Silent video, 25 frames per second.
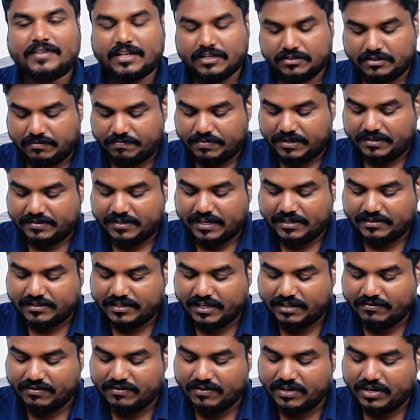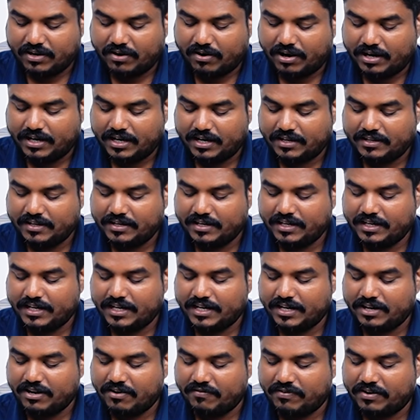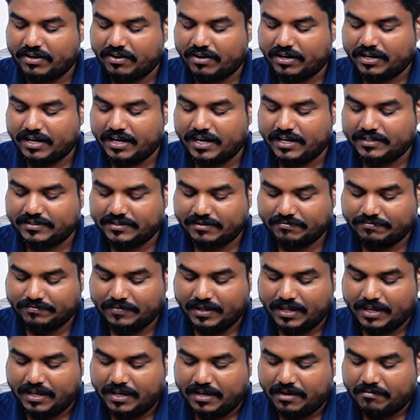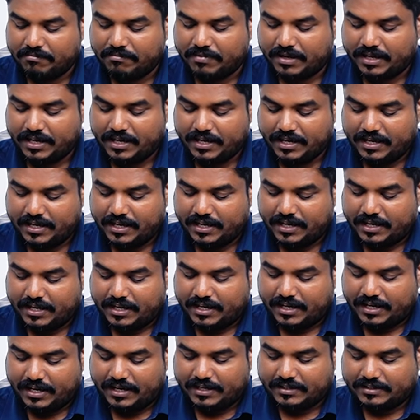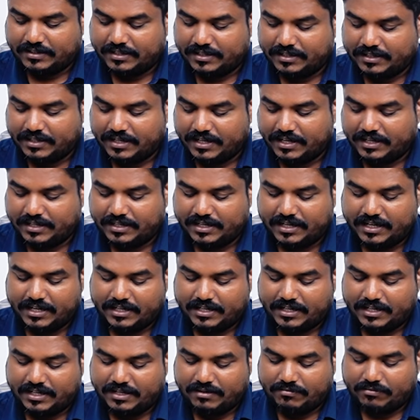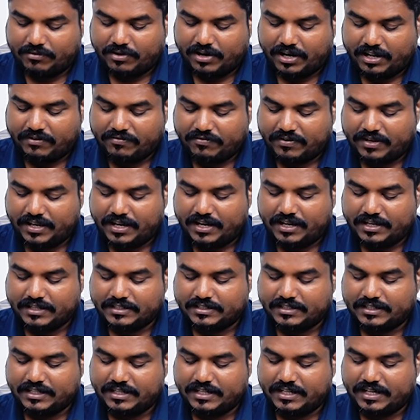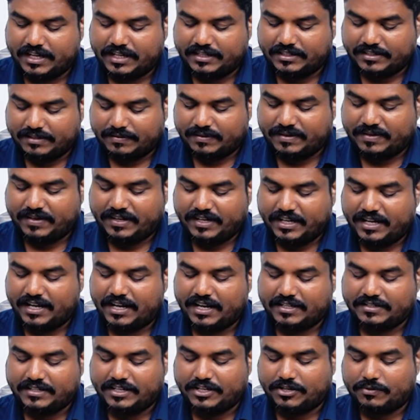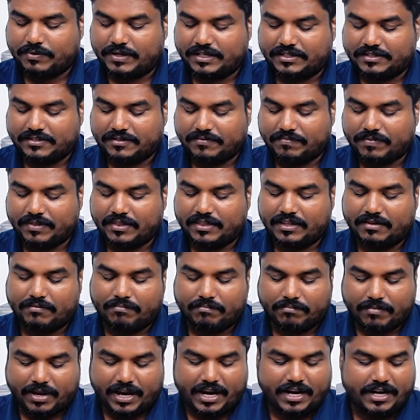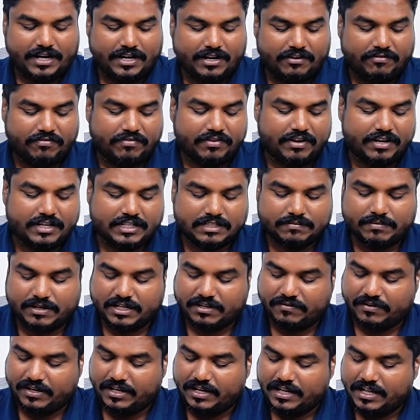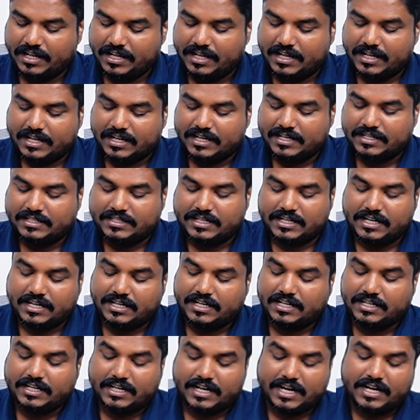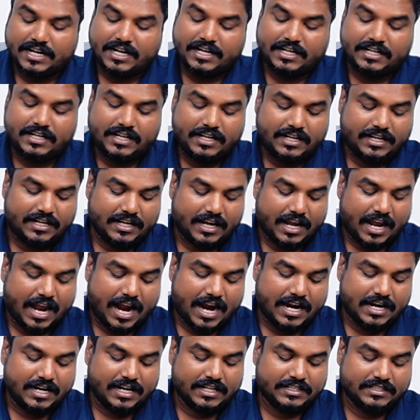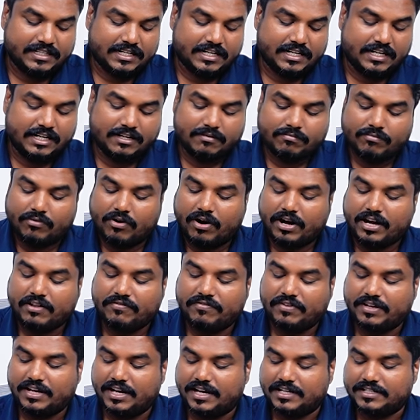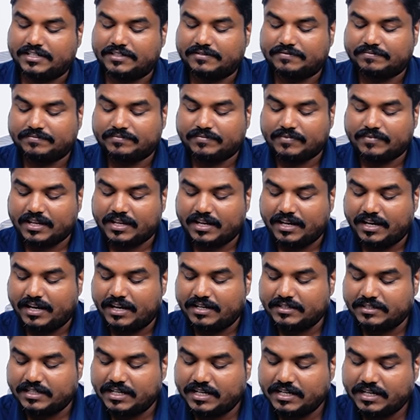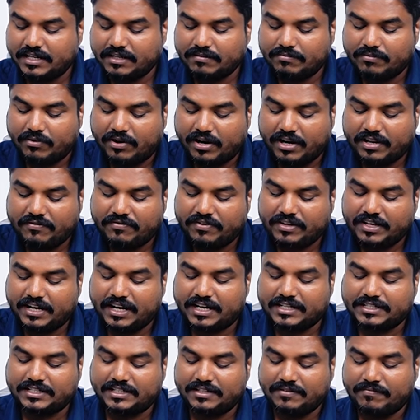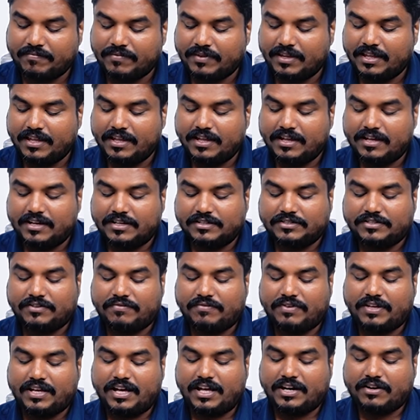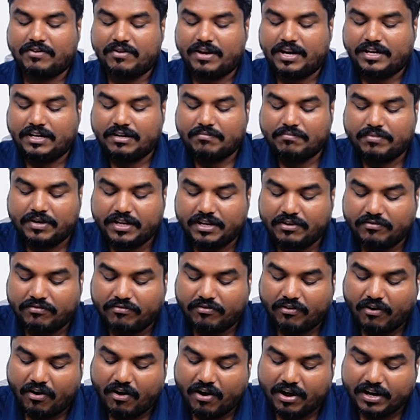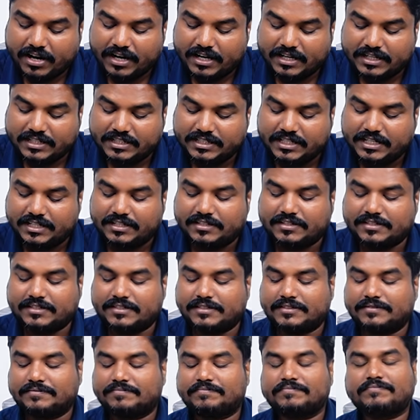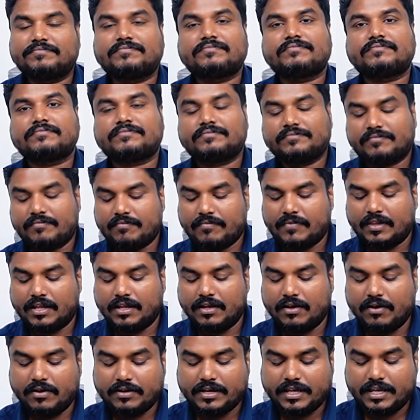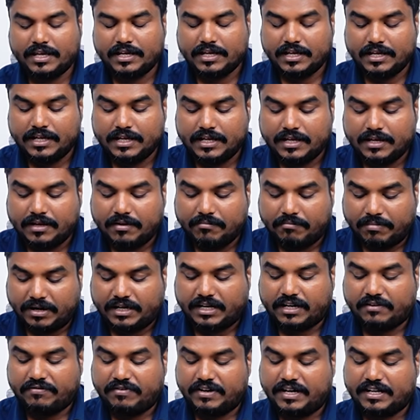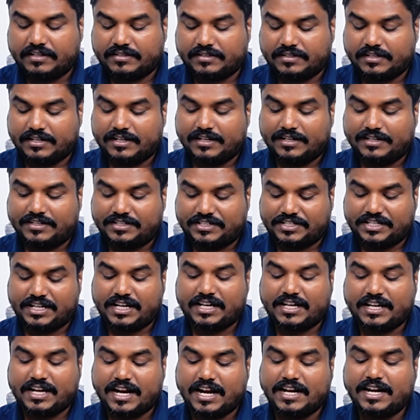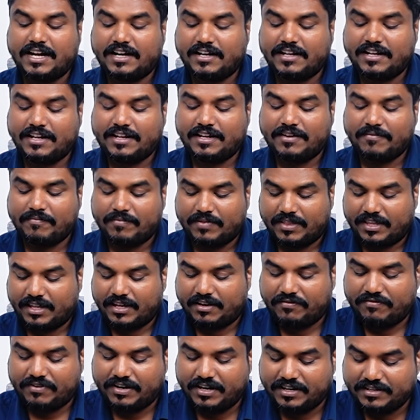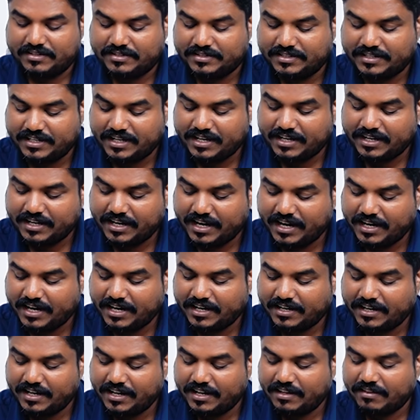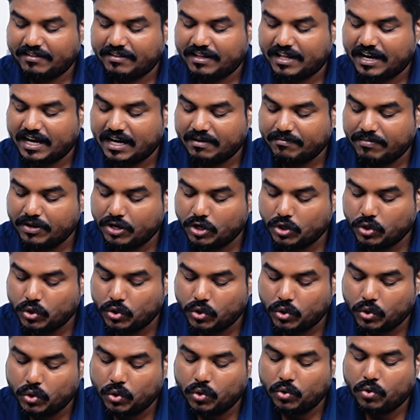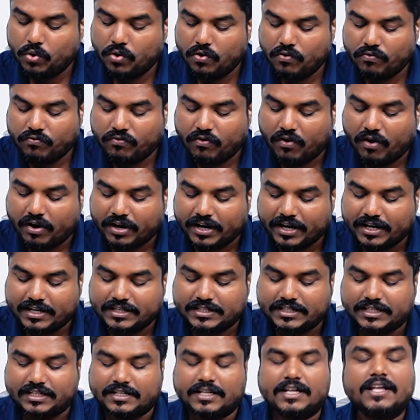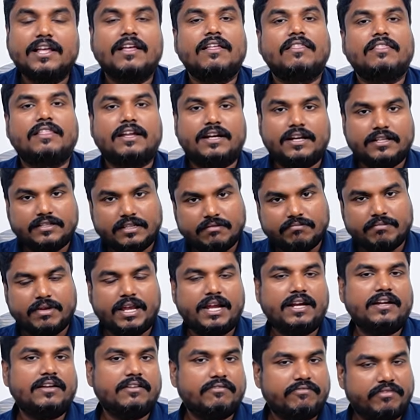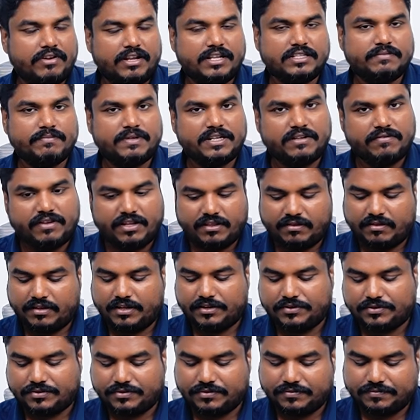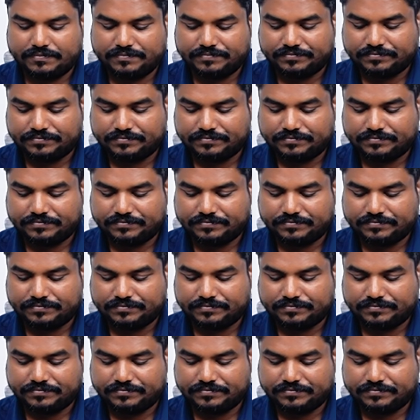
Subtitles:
So precisely we will alter the DNA of an organism by inserting, deleting, modifying specific DNA sequence. The main difference between genetic editing and genetic modification. In genetic modification, so we are going to bring foreign genes. Okay, but if it is gene editing, there will be no foreign gene. That is the main difference between these two.